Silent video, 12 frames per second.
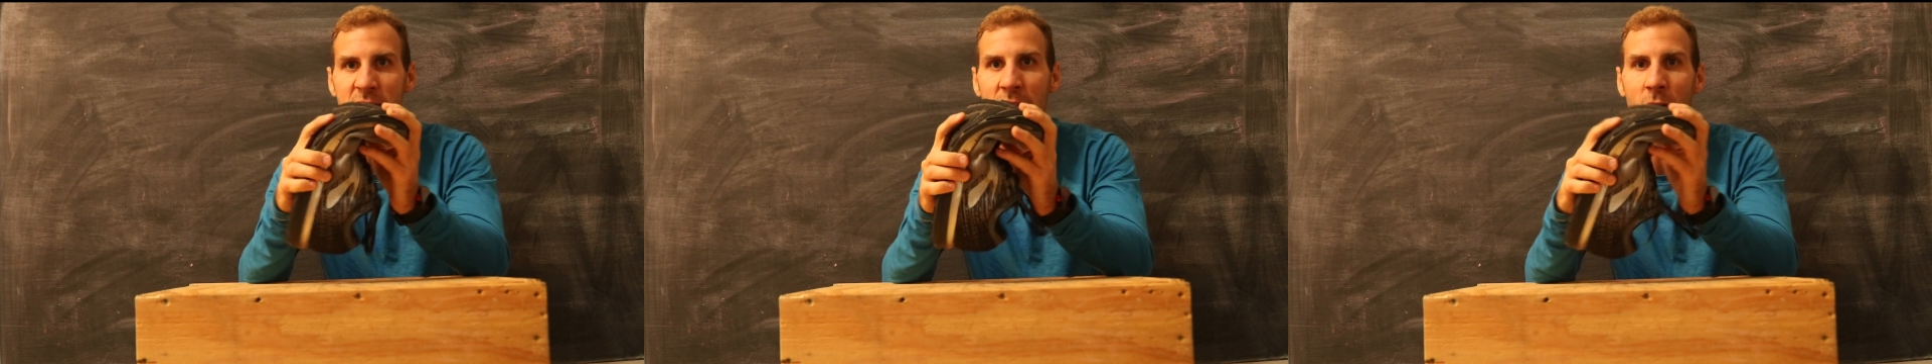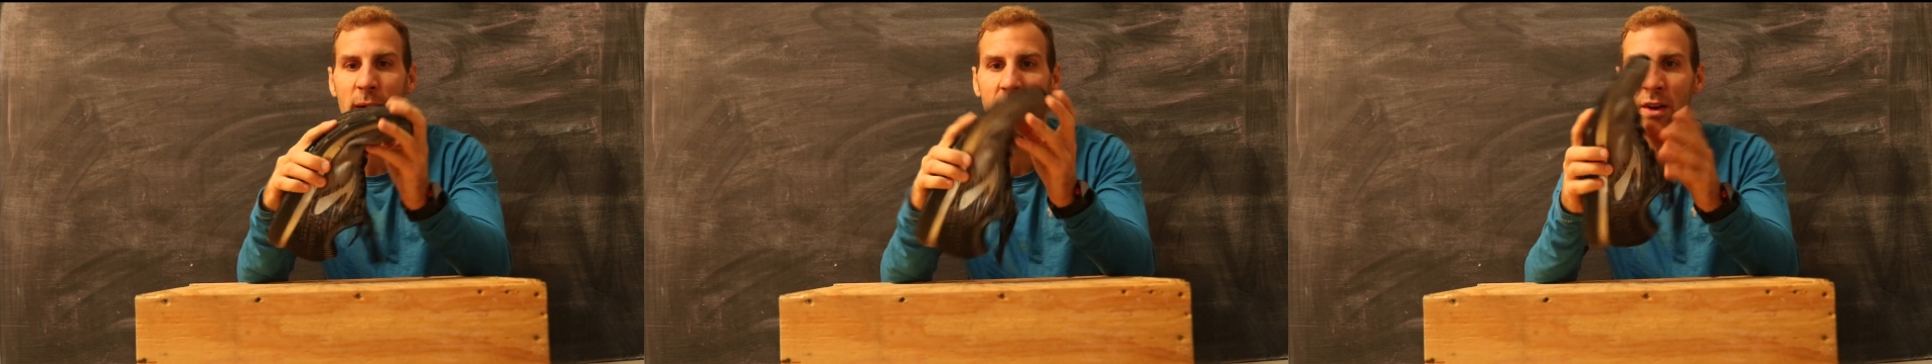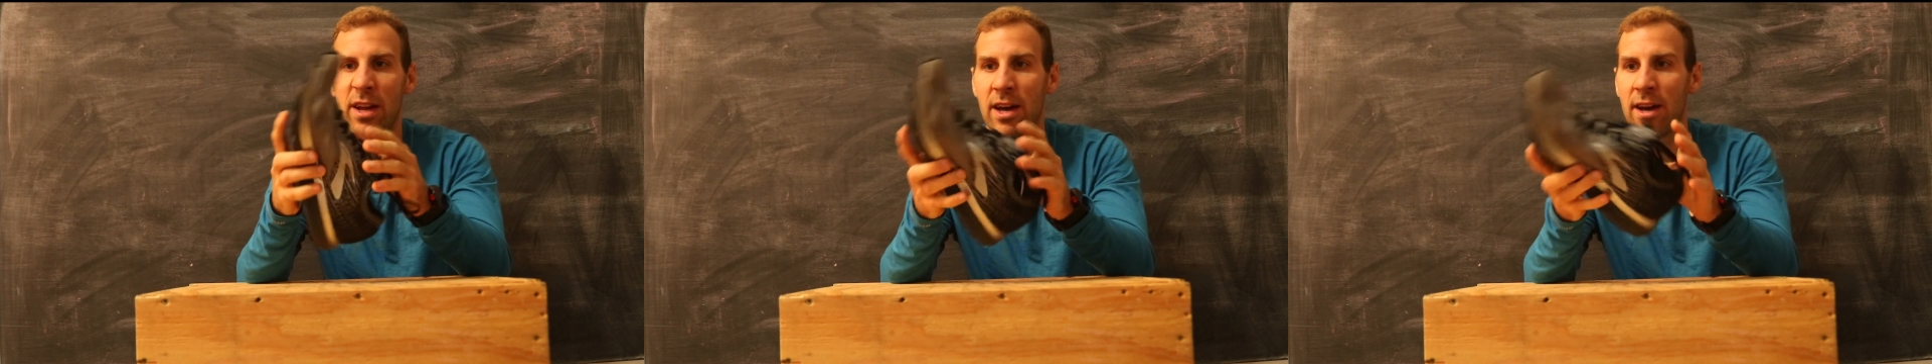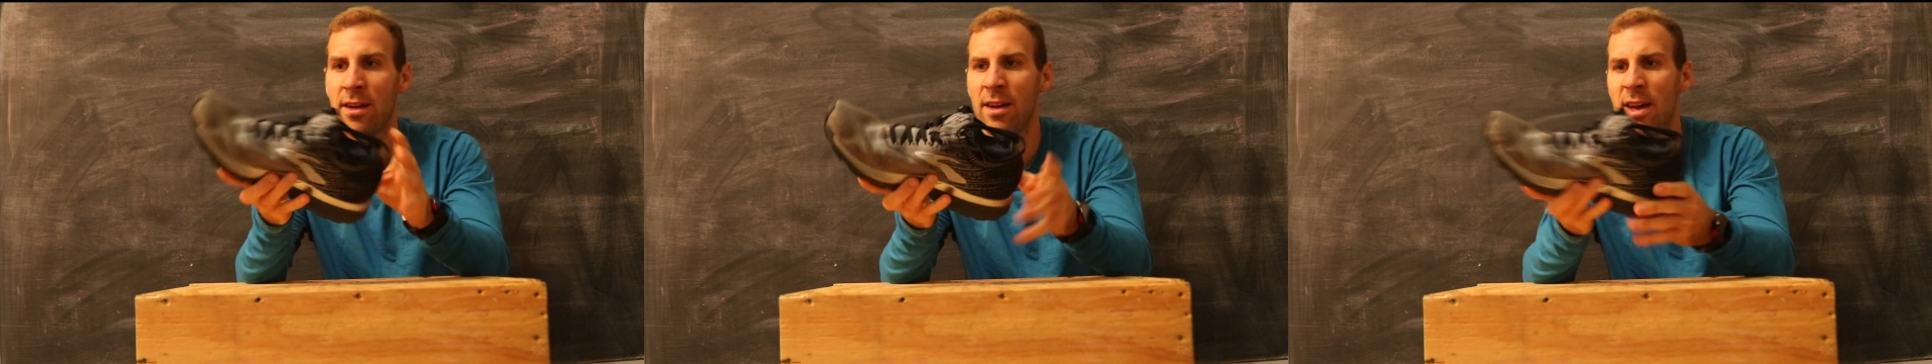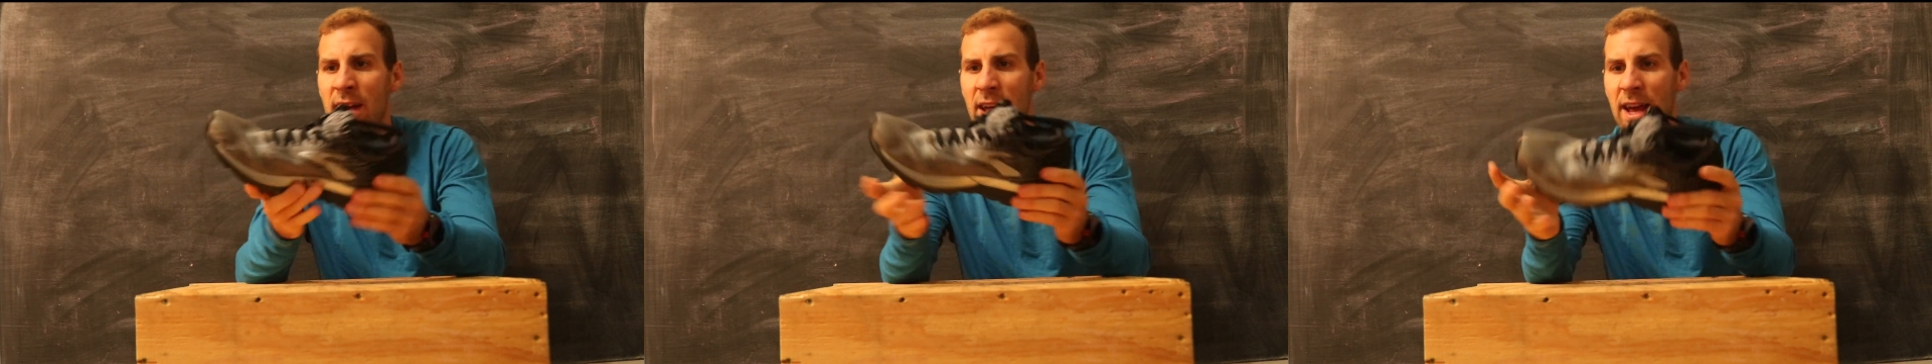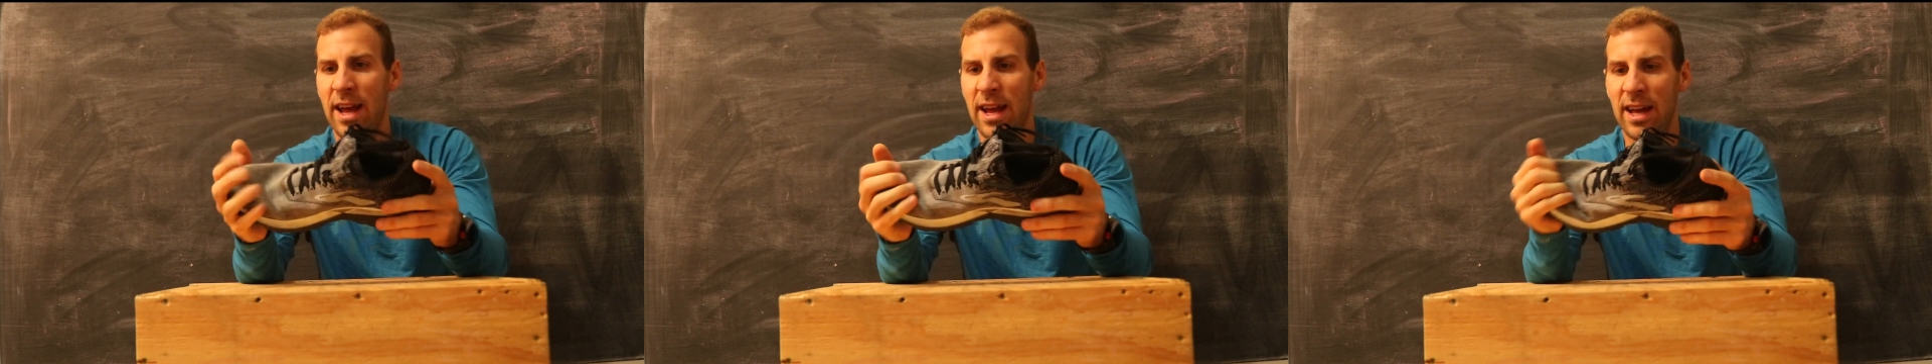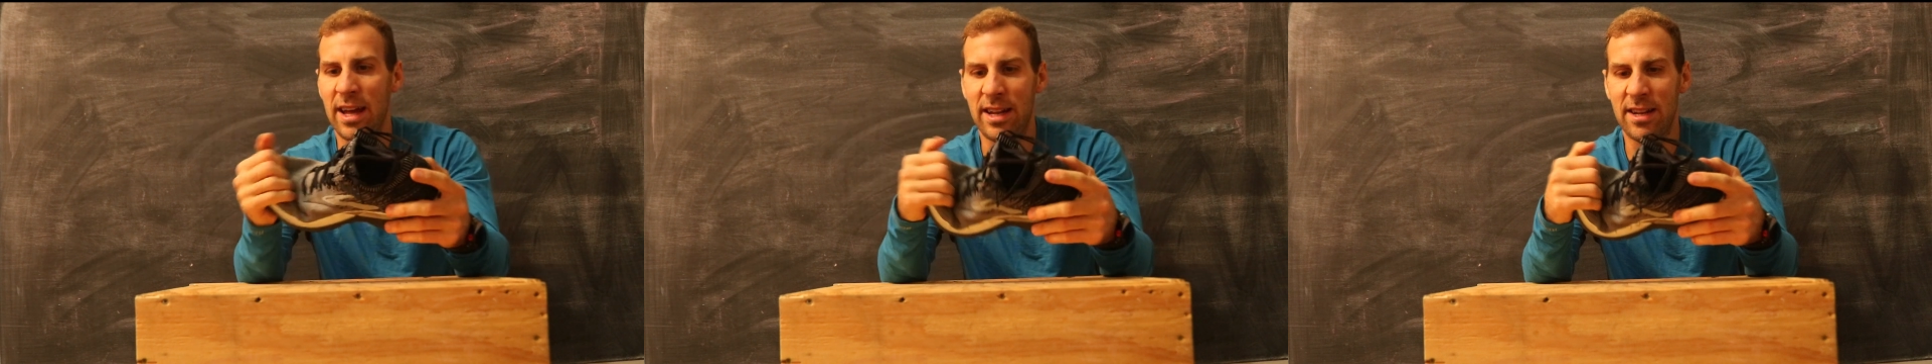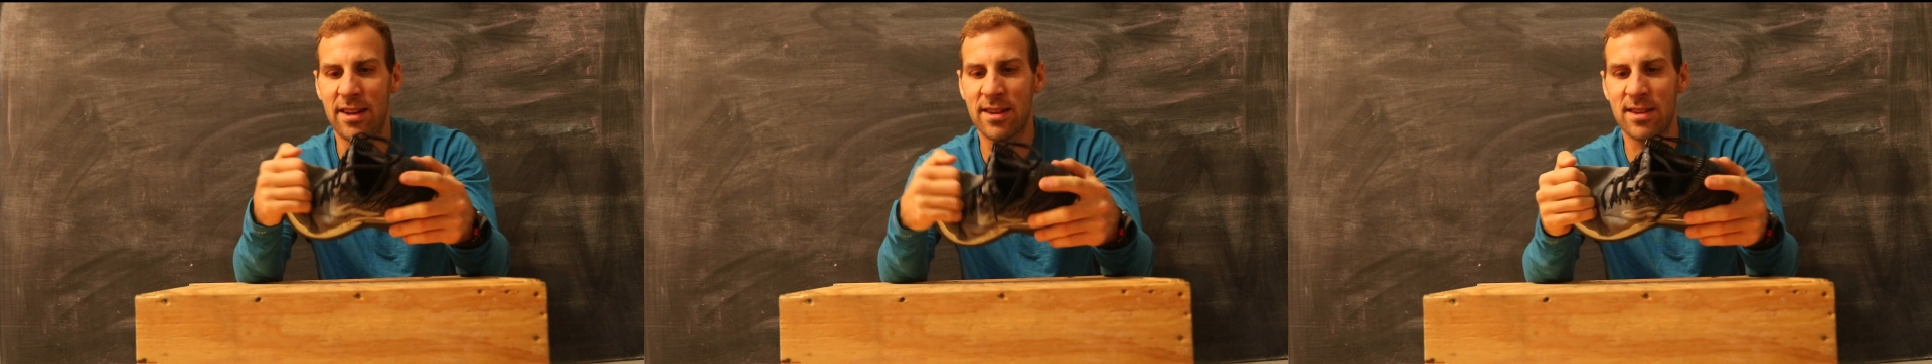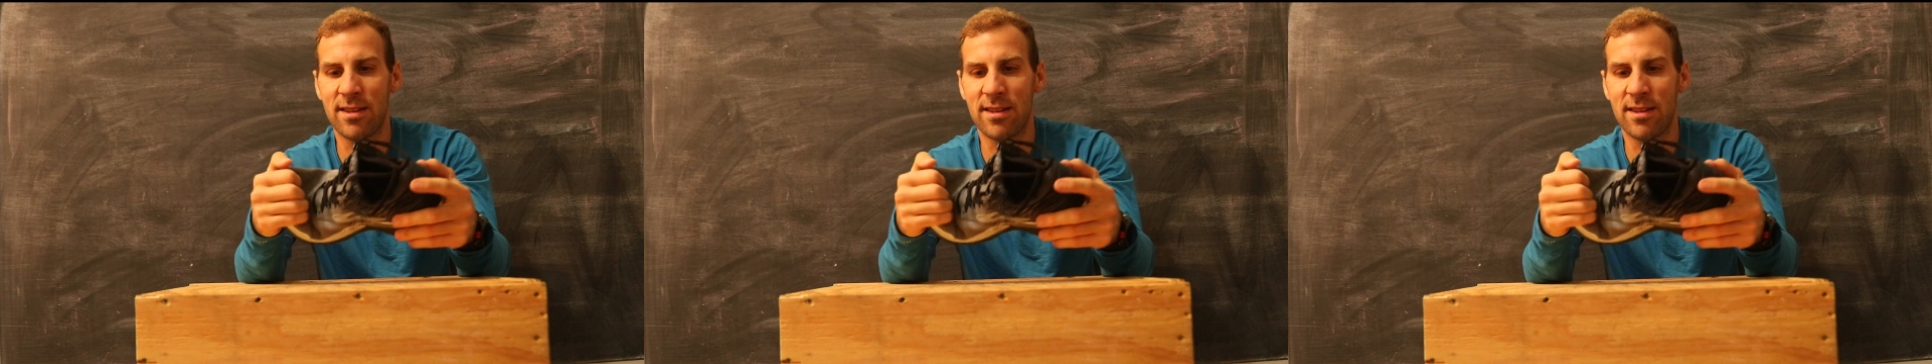toe area, and